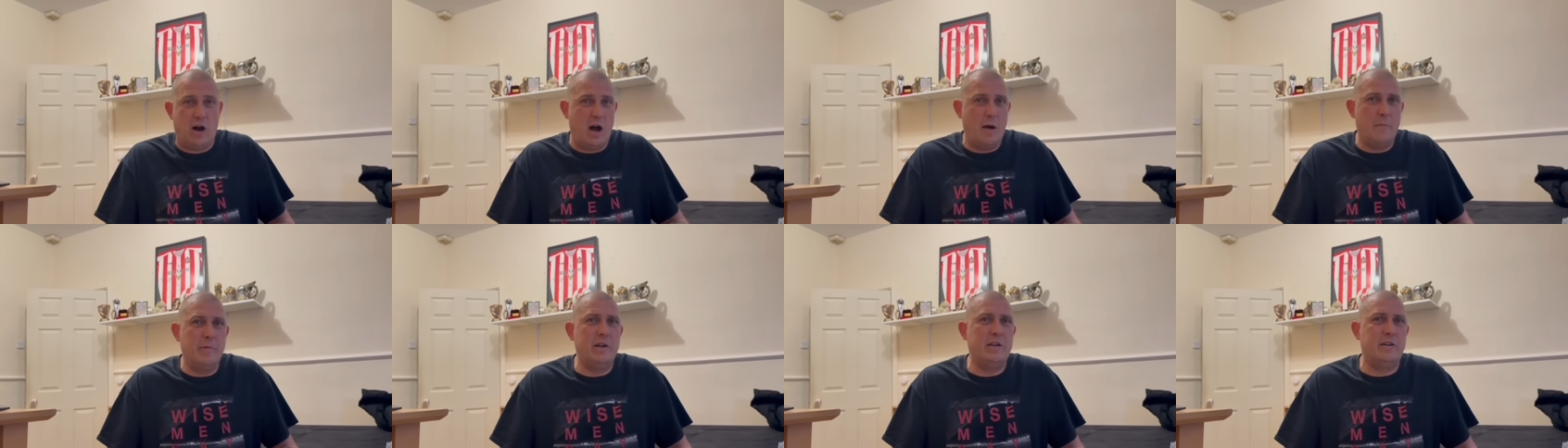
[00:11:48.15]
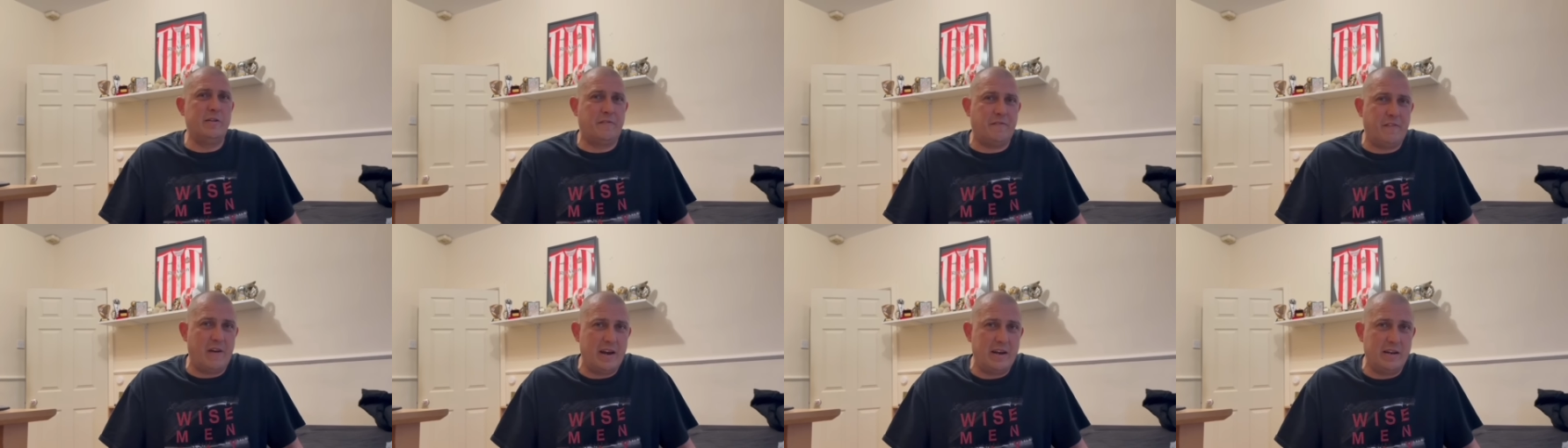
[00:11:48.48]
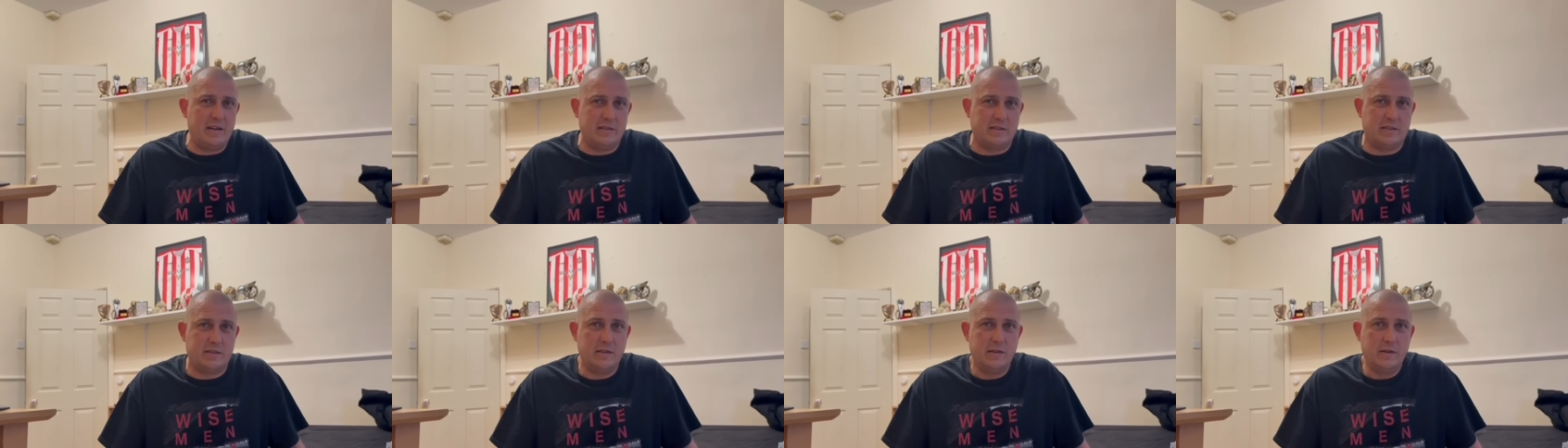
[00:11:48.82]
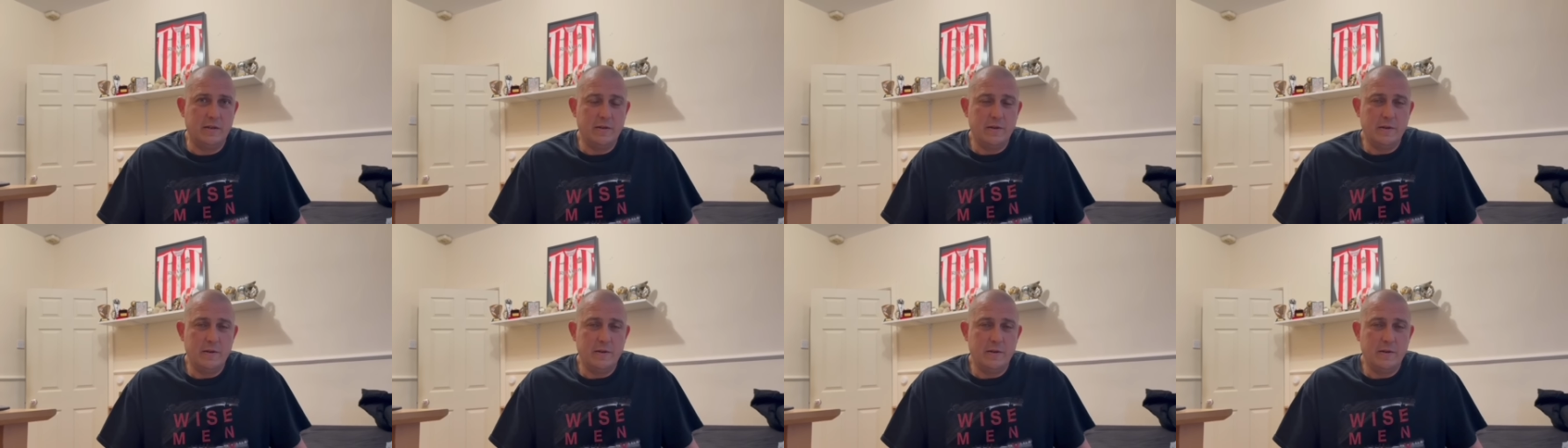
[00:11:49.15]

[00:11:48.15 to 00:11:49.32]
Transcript: How many defenders